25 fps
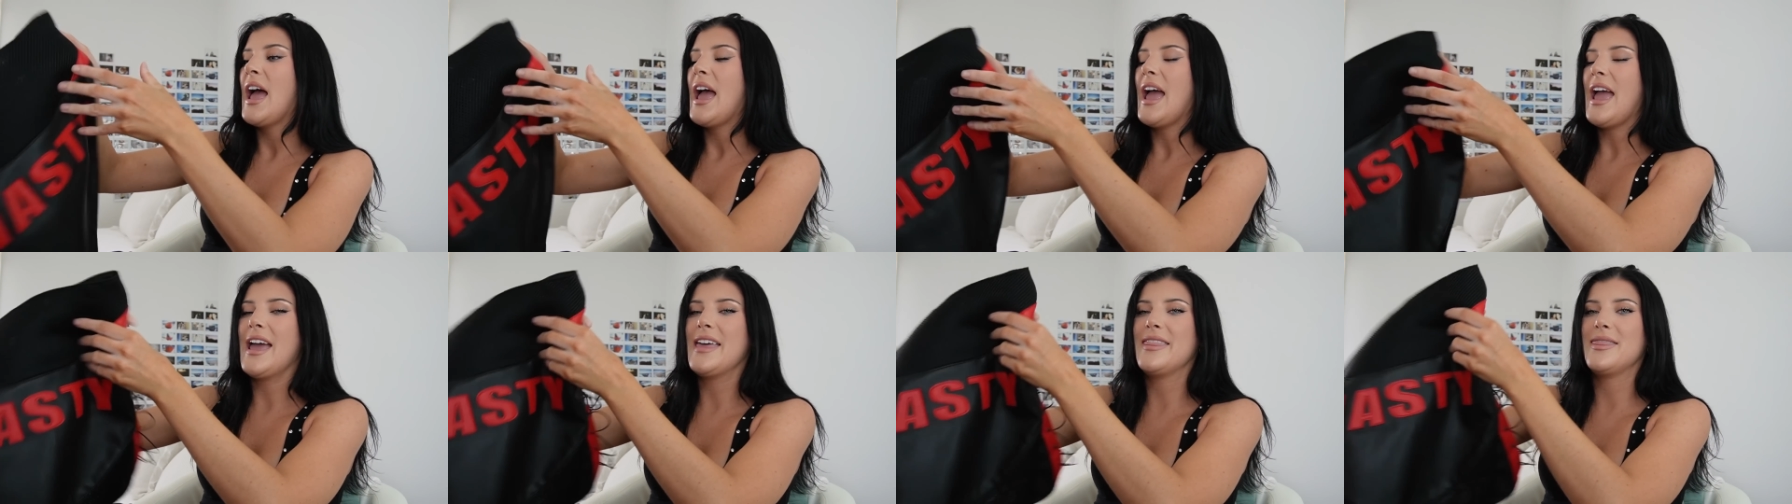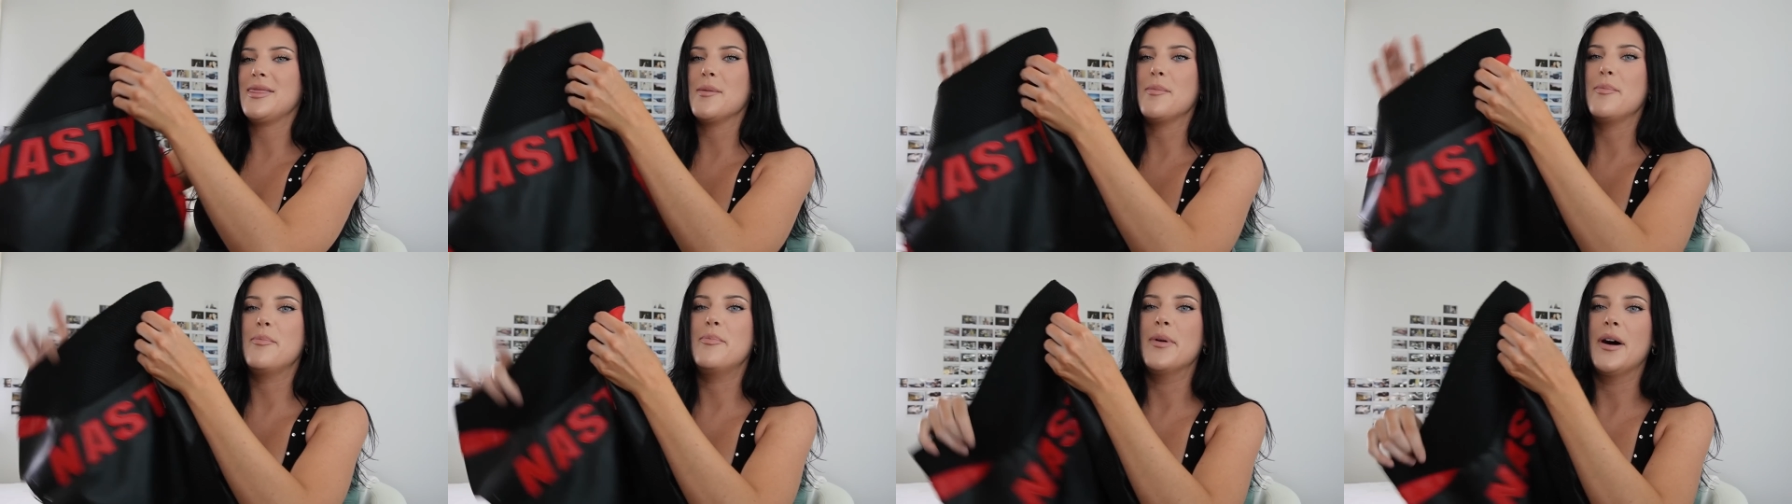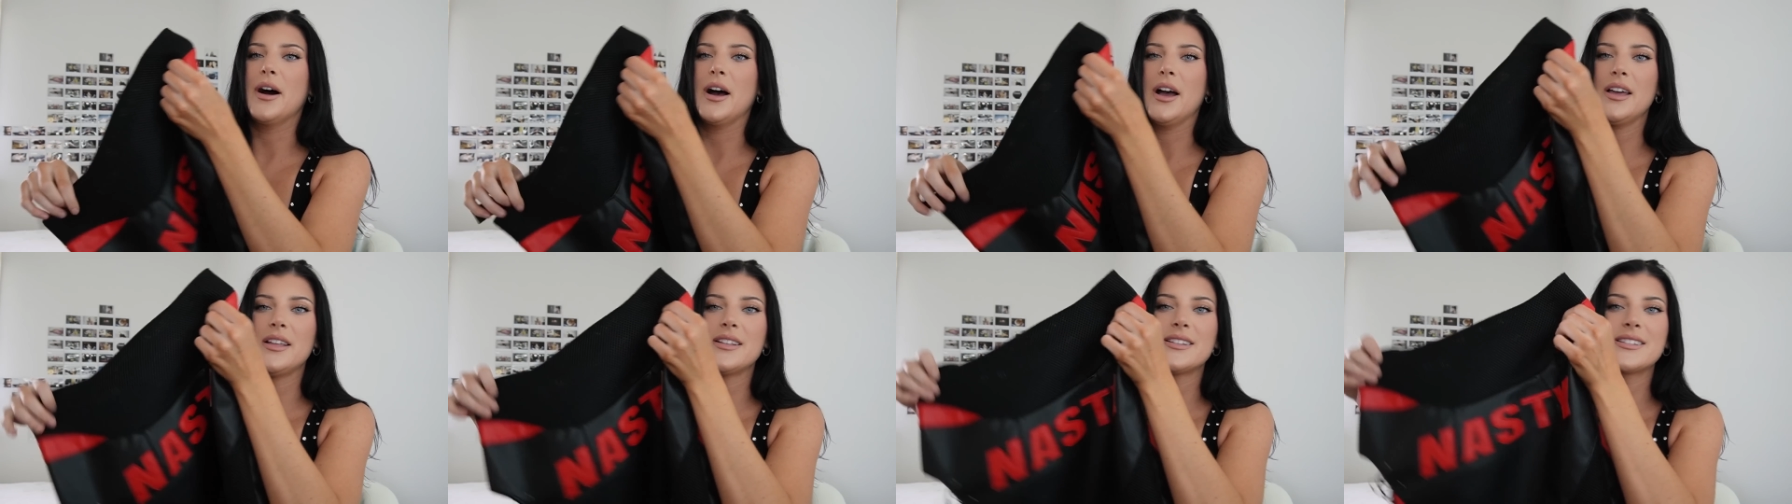and the
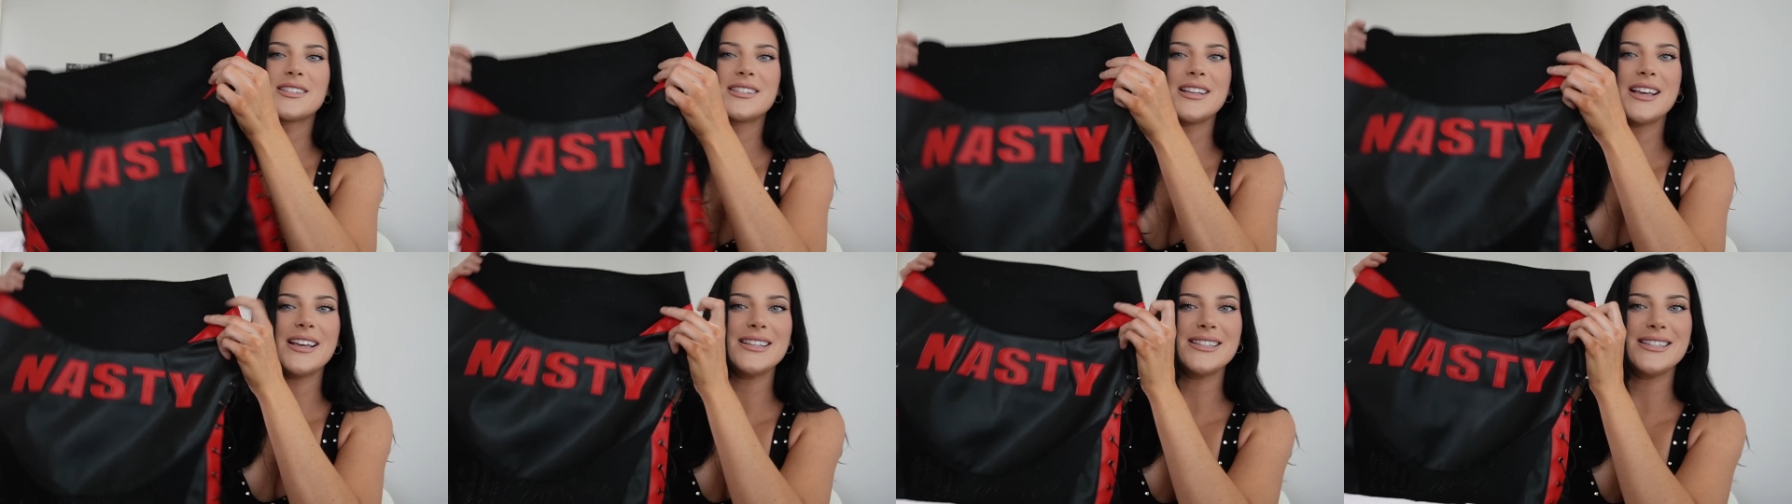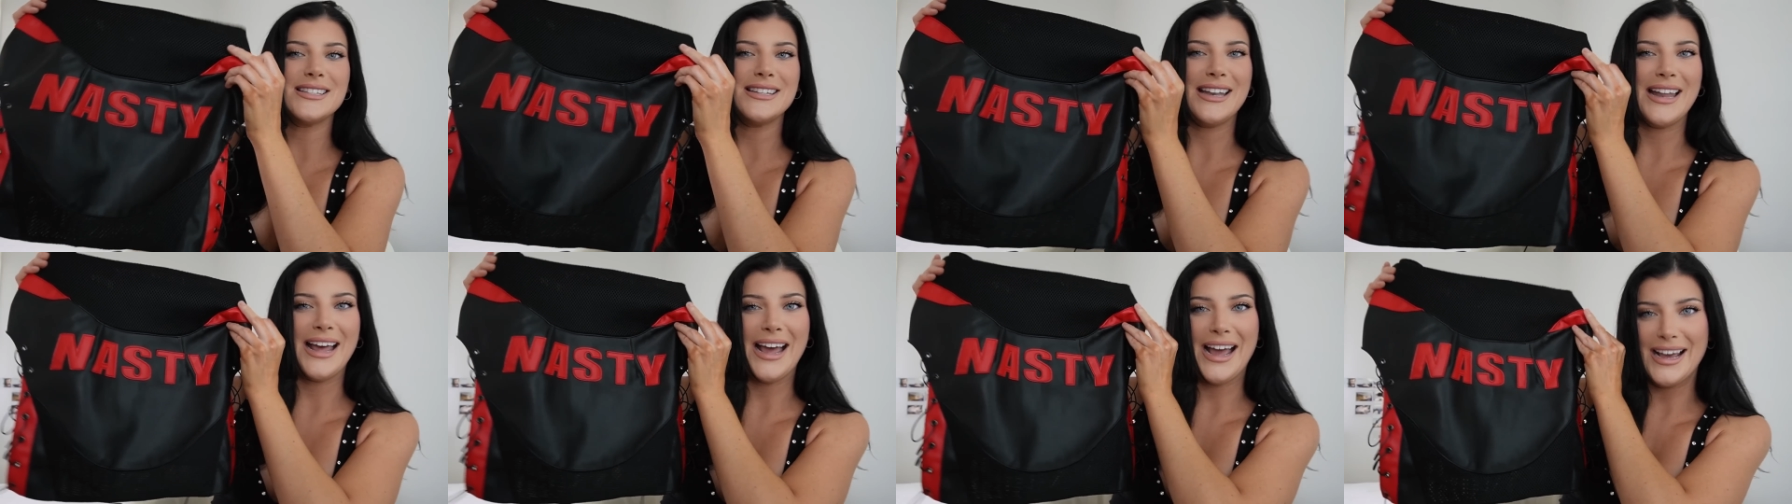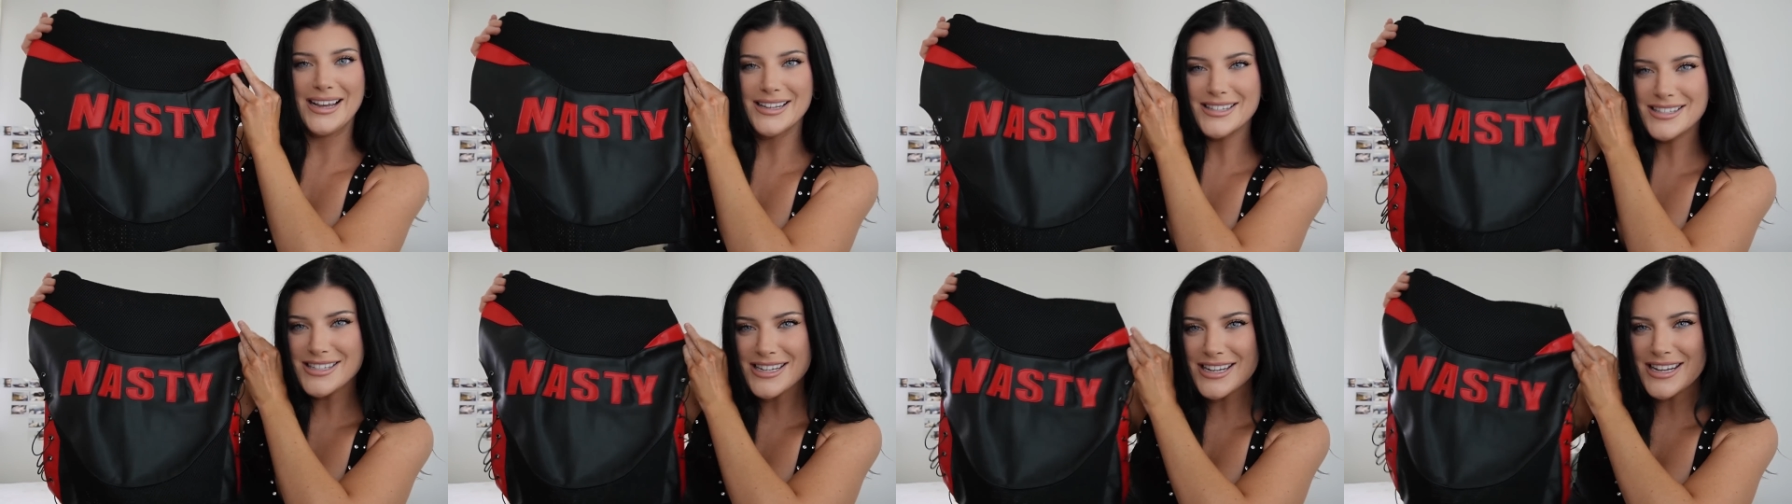butt says
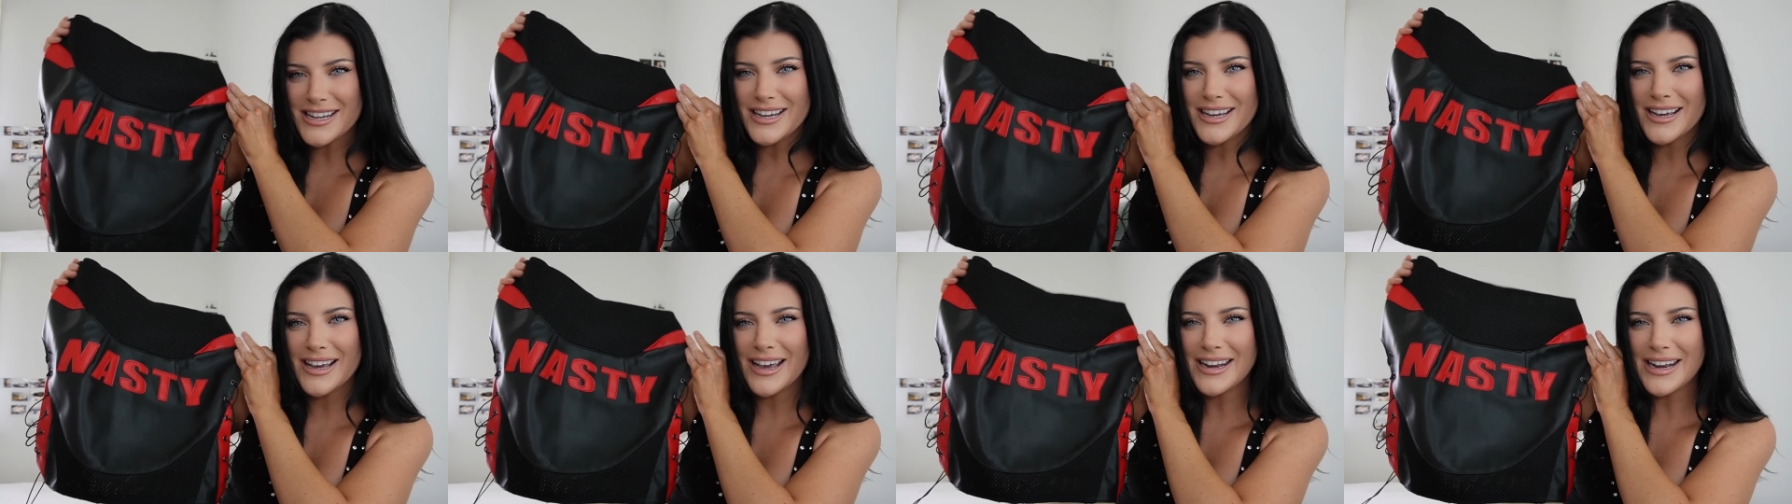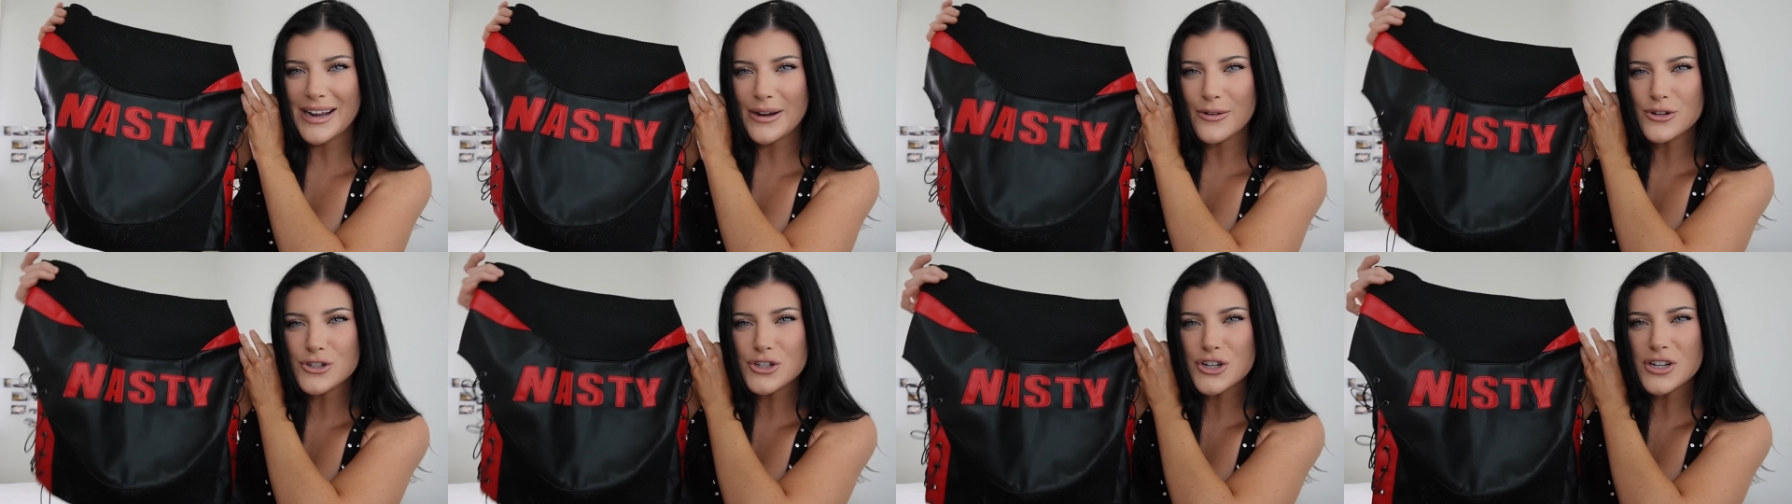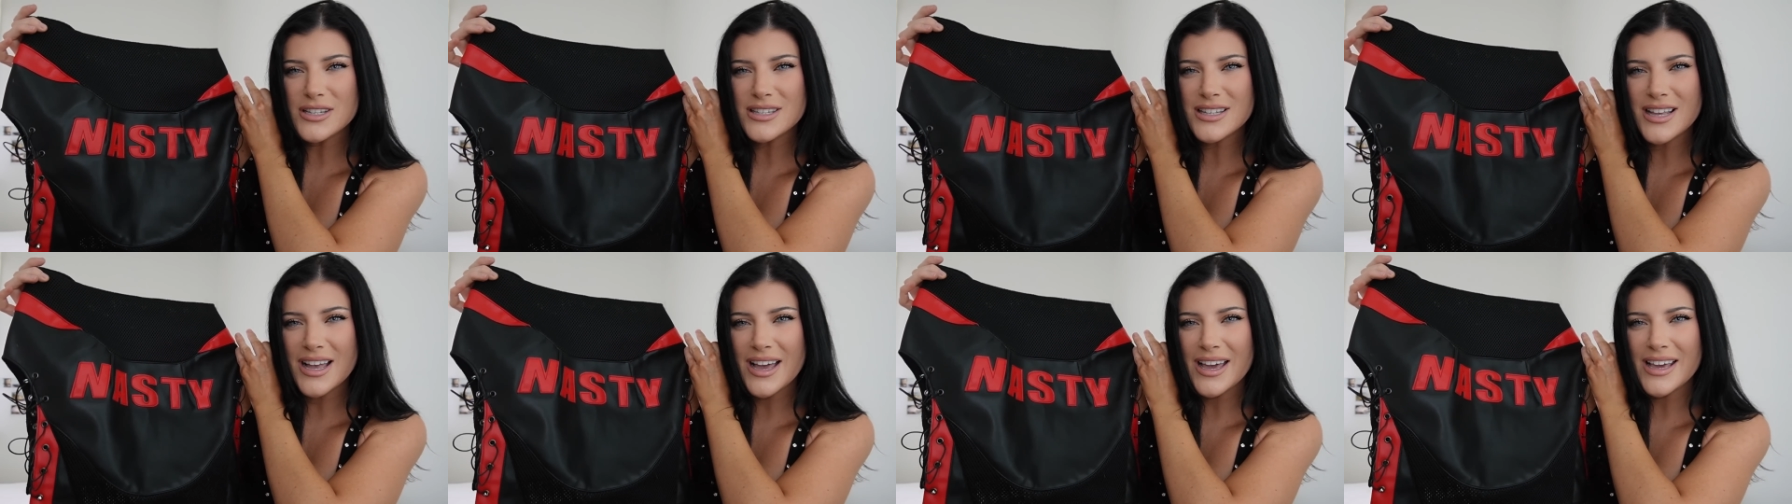nasty, and I was
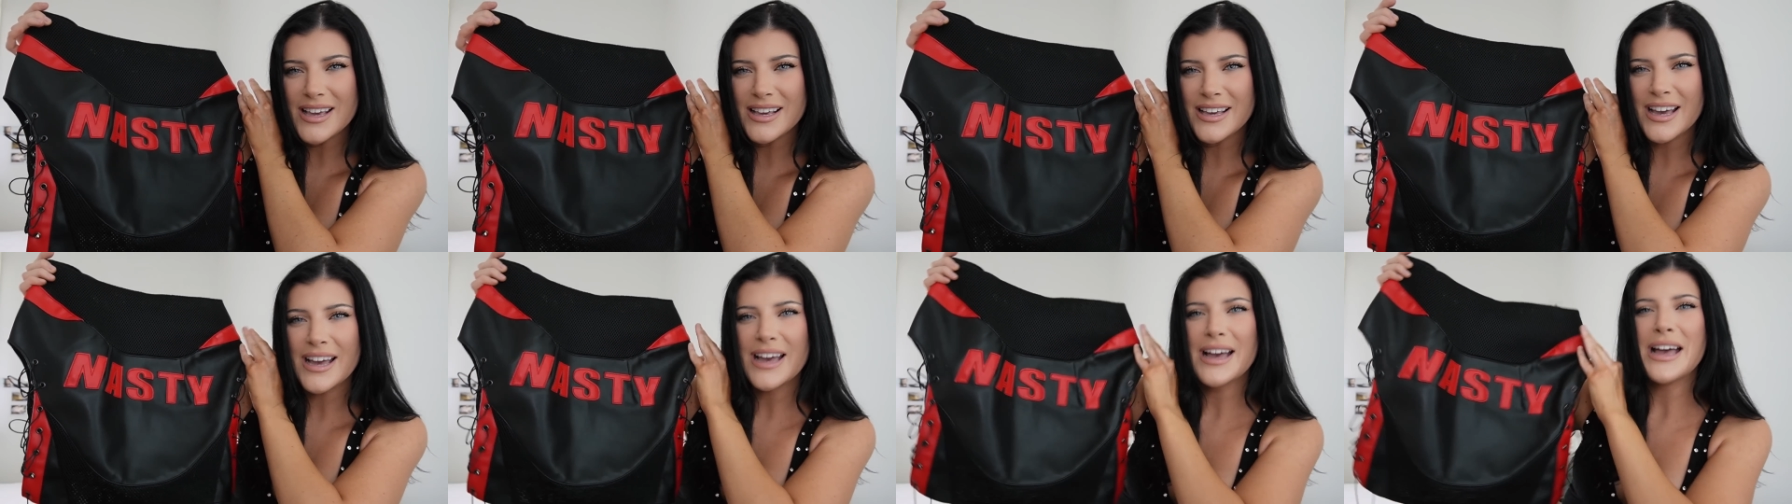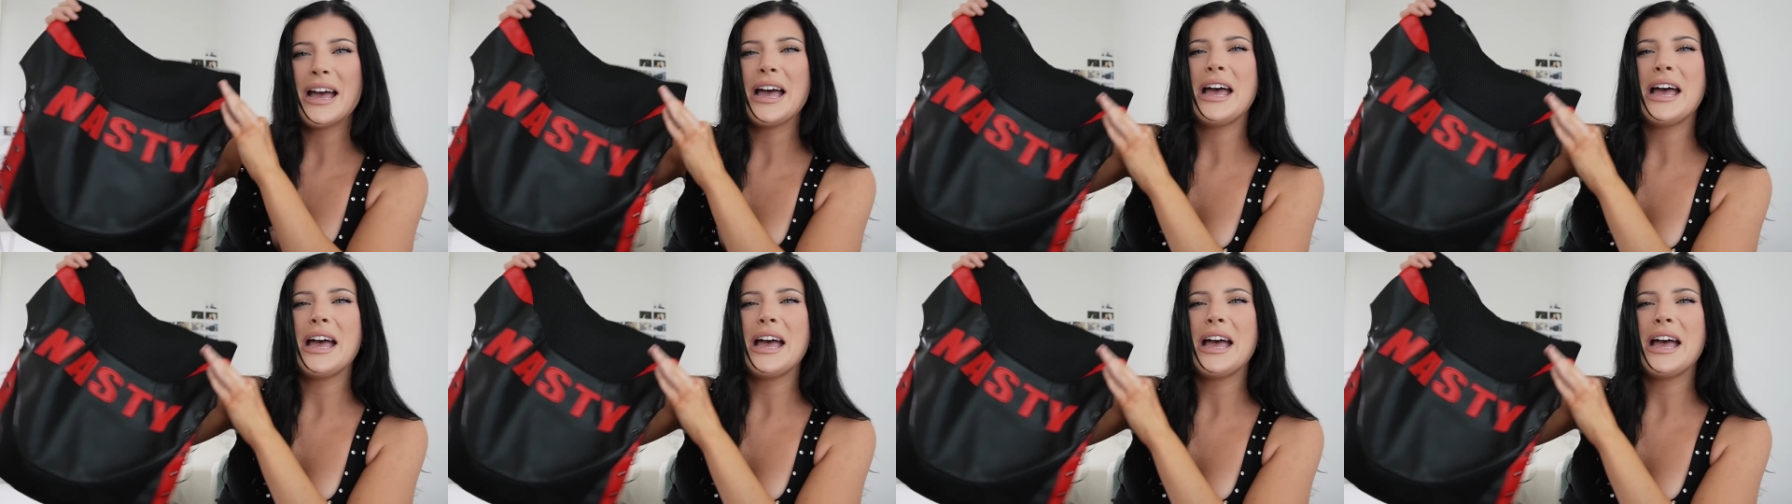just like,